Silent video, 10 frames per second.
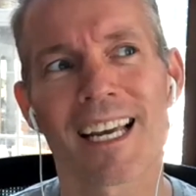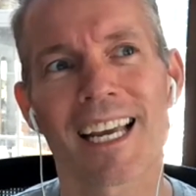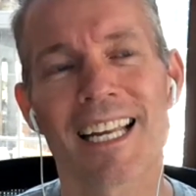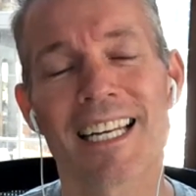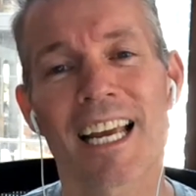
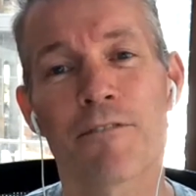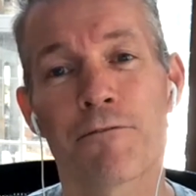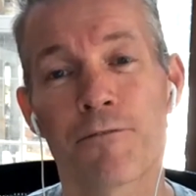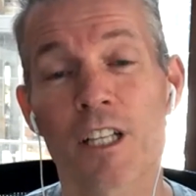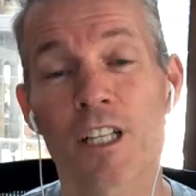In a
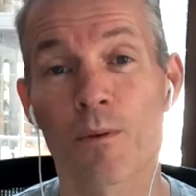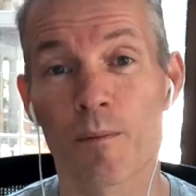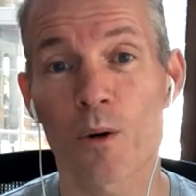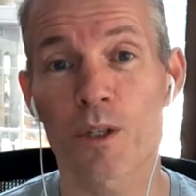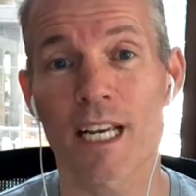fully
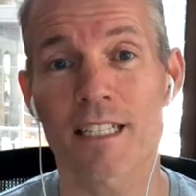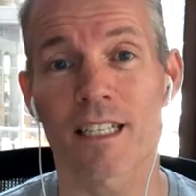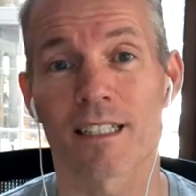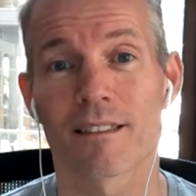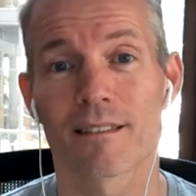remote setting
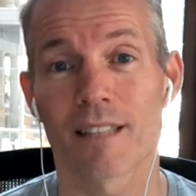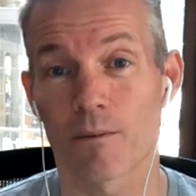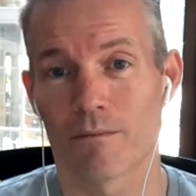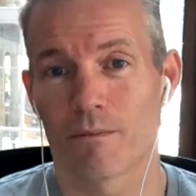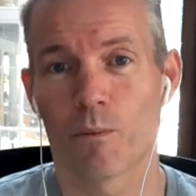that
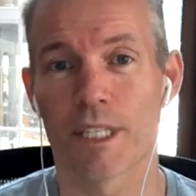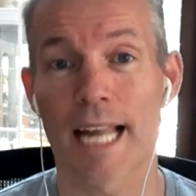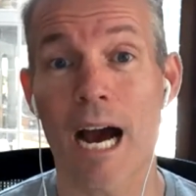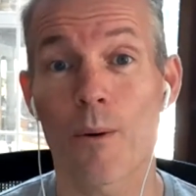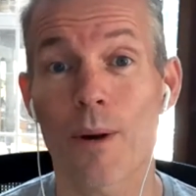we're
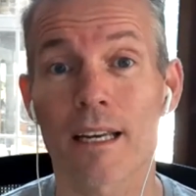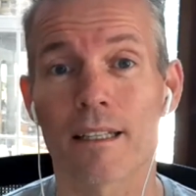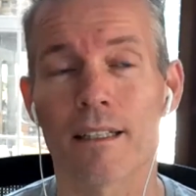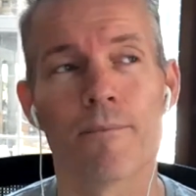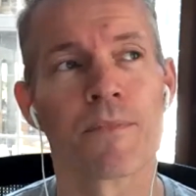now in,